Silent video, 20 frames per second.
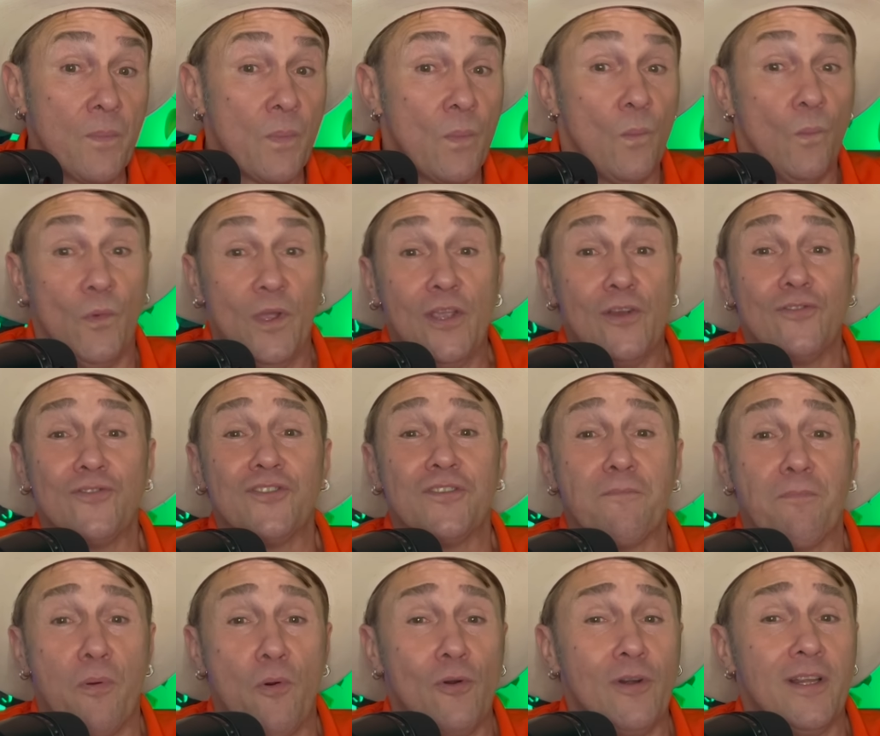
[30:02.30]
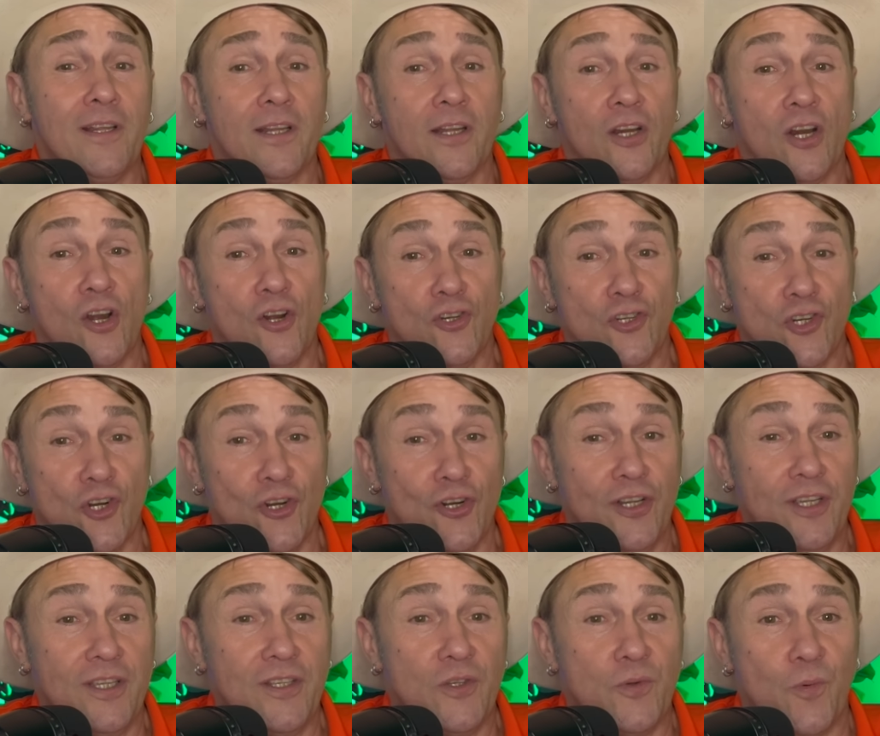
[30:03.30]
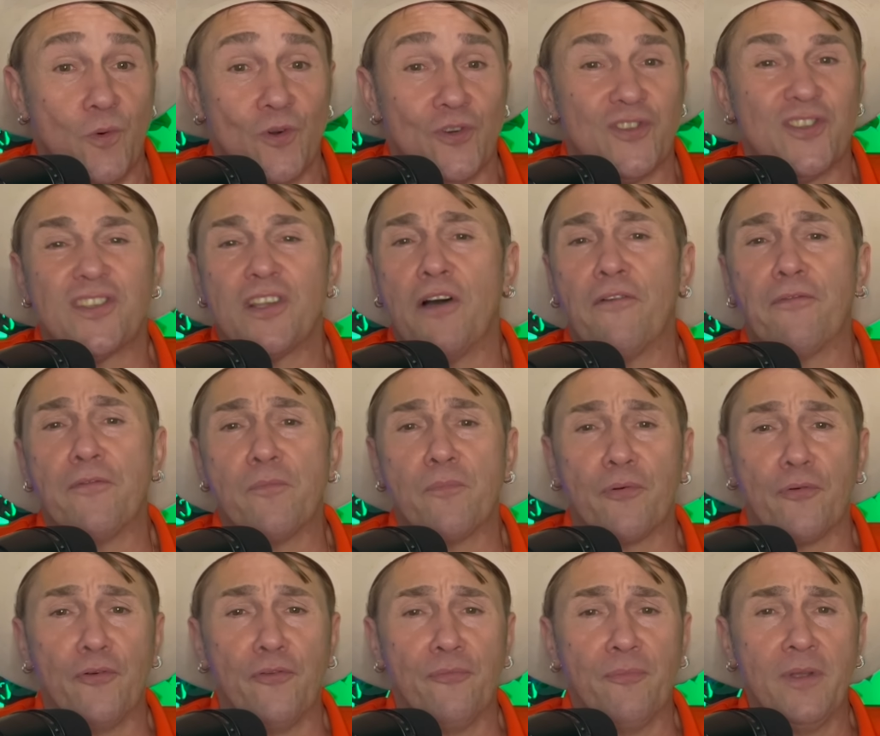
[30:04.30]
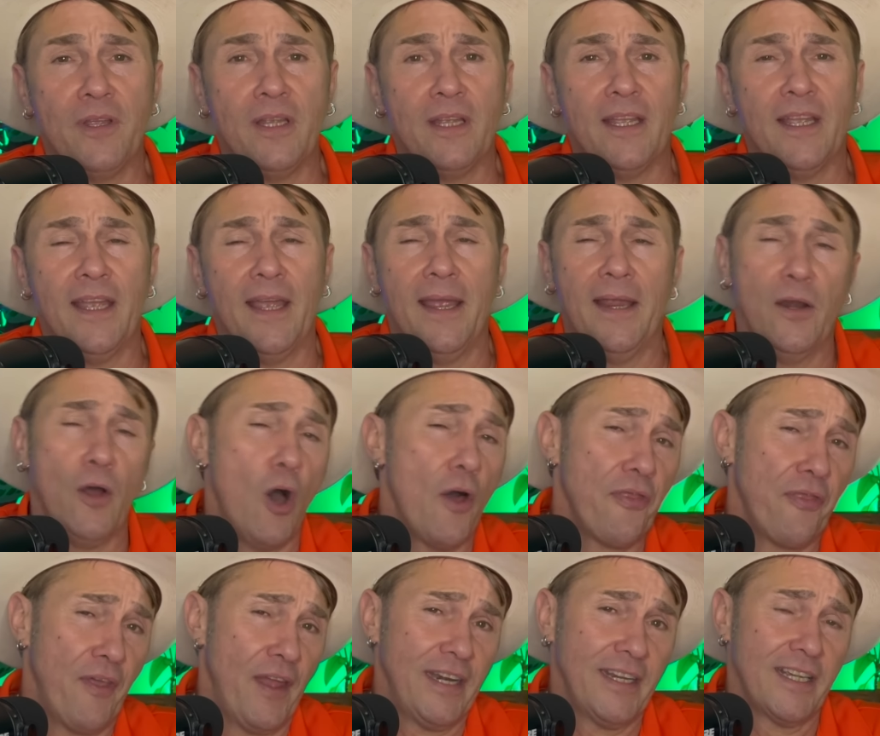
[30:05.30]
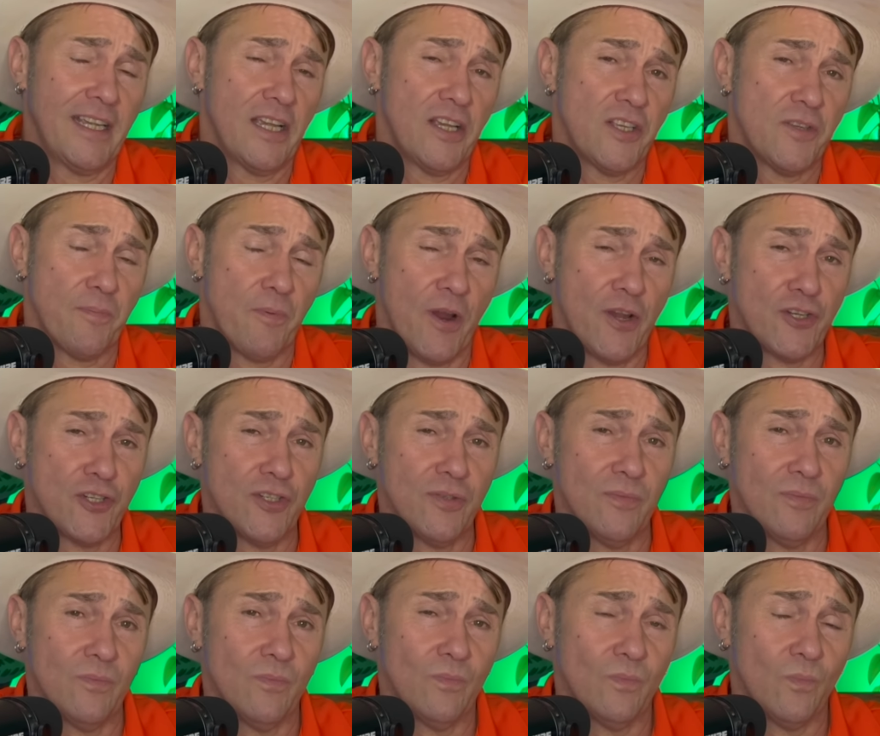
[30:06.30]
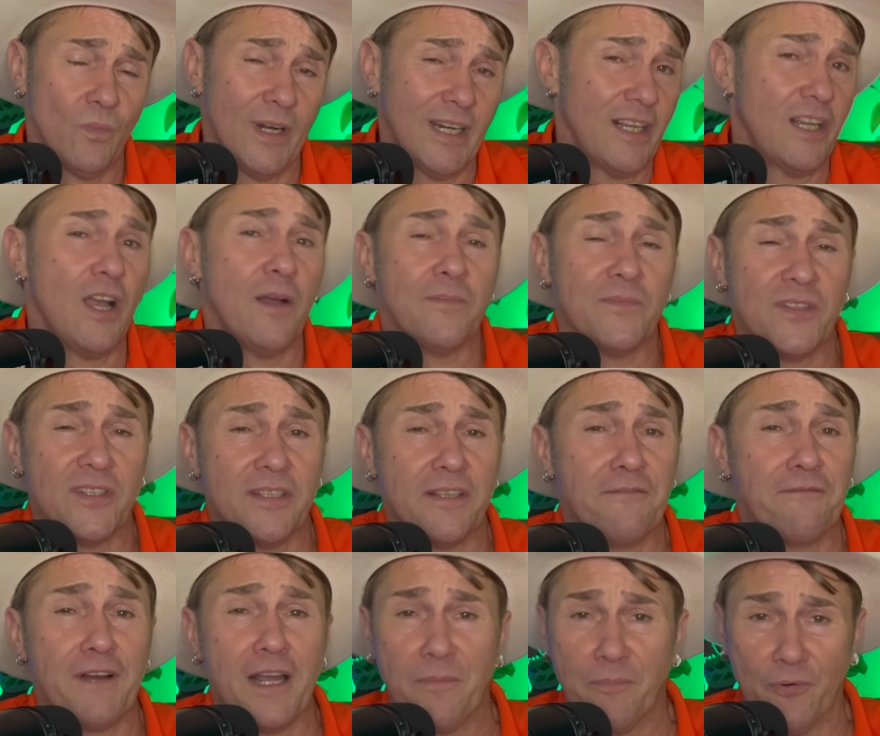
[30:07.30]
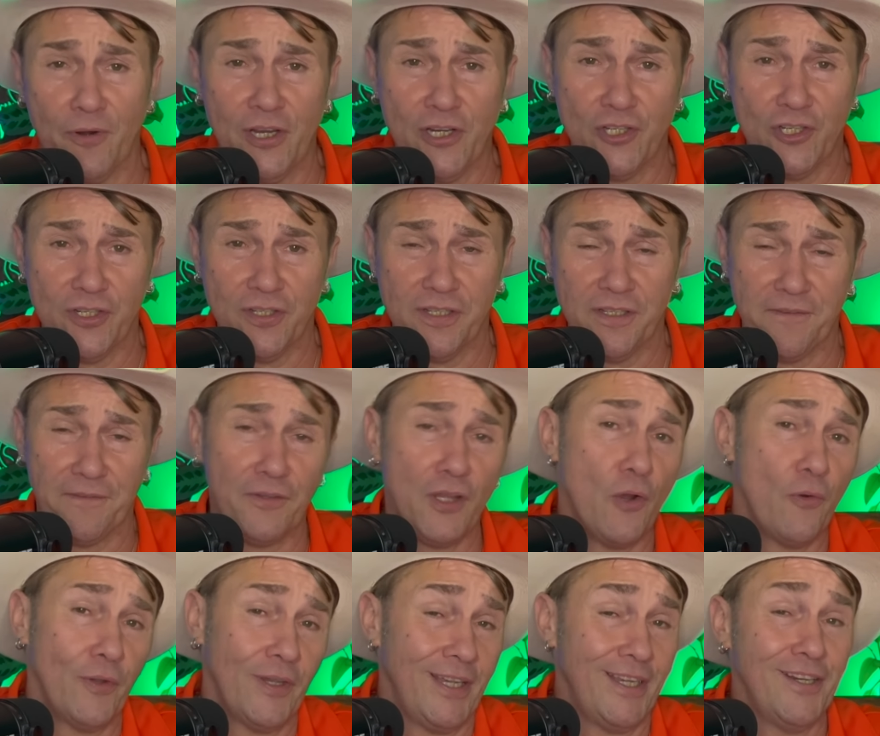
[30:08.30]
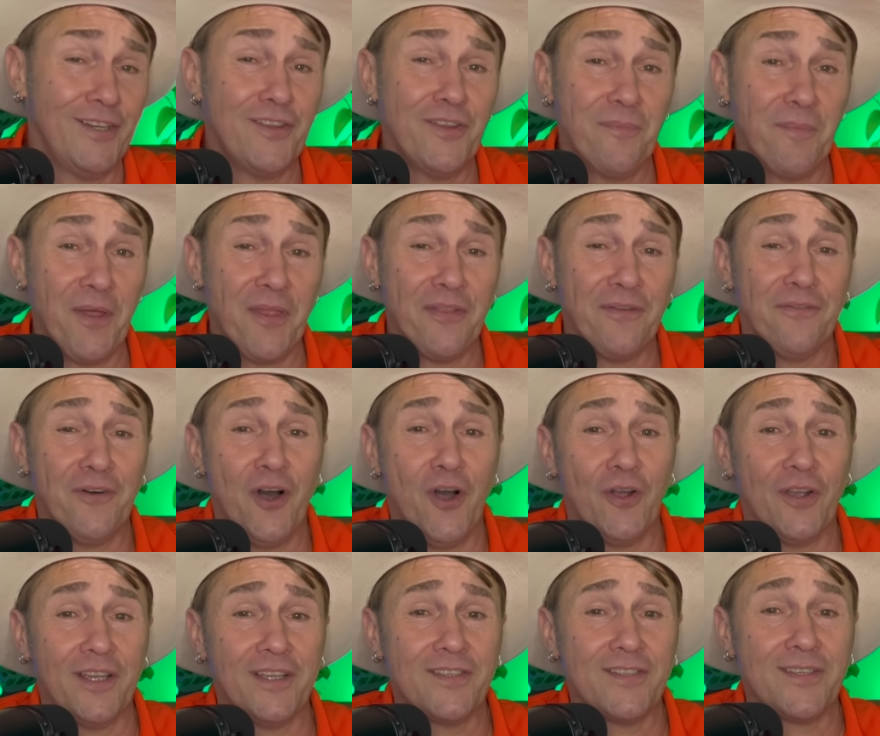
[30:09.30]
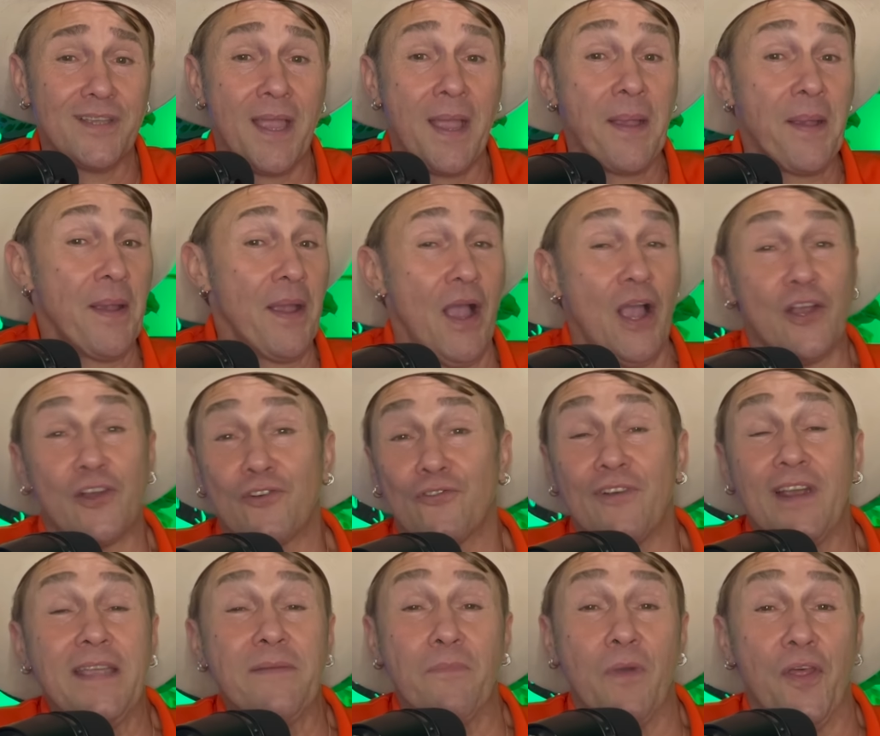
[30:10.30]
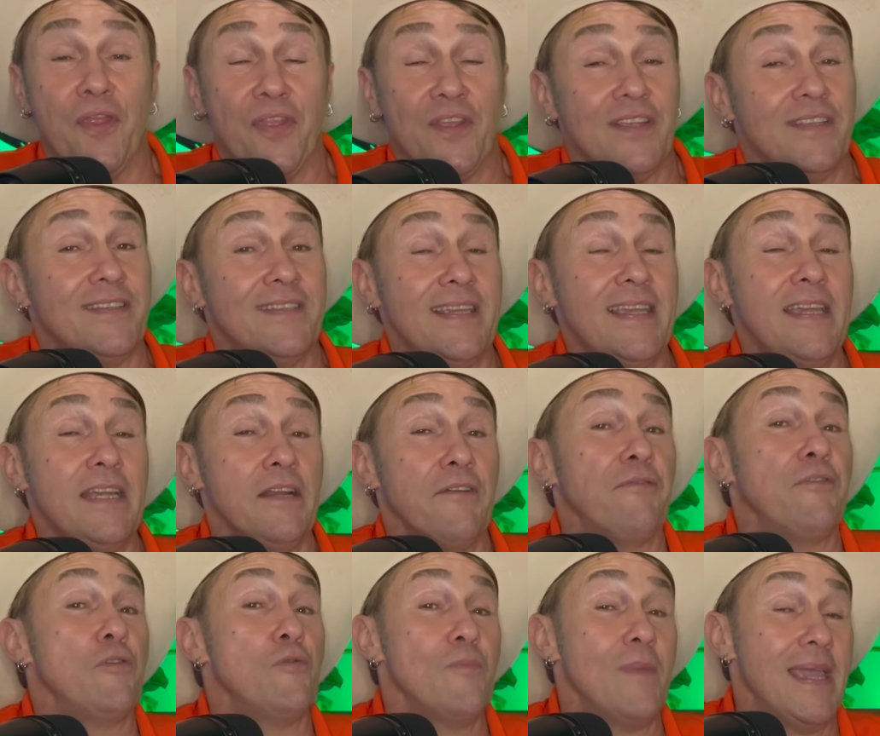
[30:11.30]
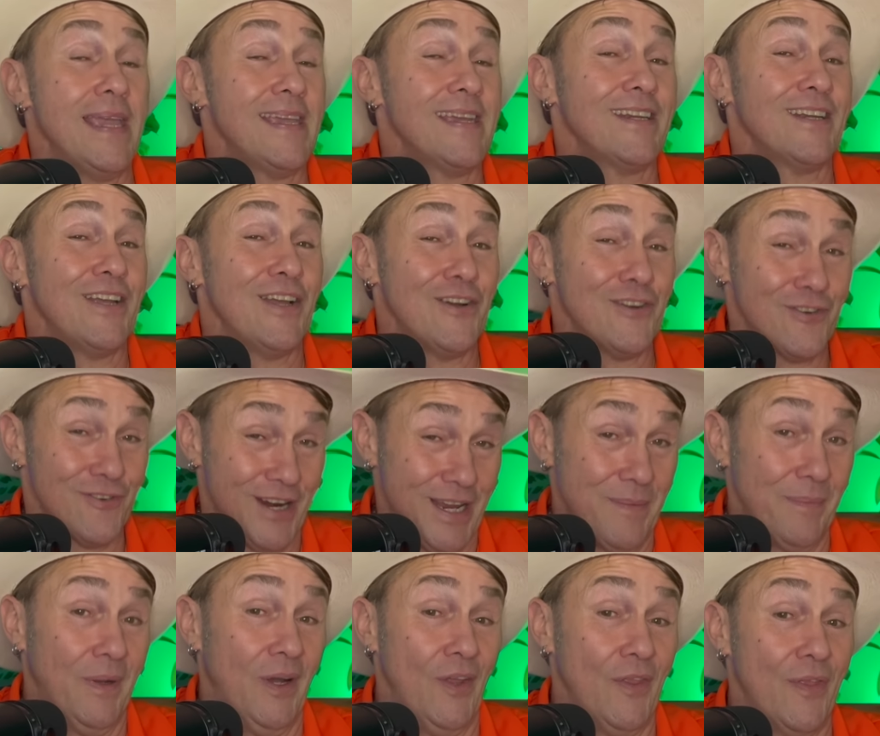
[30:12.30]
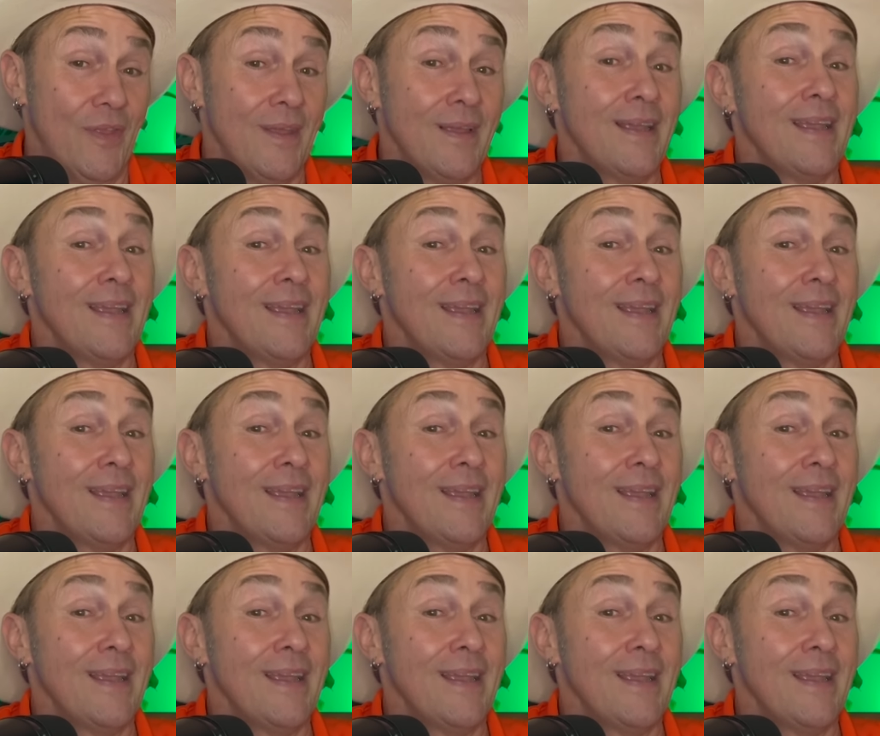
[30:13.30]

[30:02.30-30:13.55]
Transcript: we are supported in our journey towards self-improvement and authentic expression when it comes to the vibrations flowing in the month of August. A great month indeed if you make it a great month.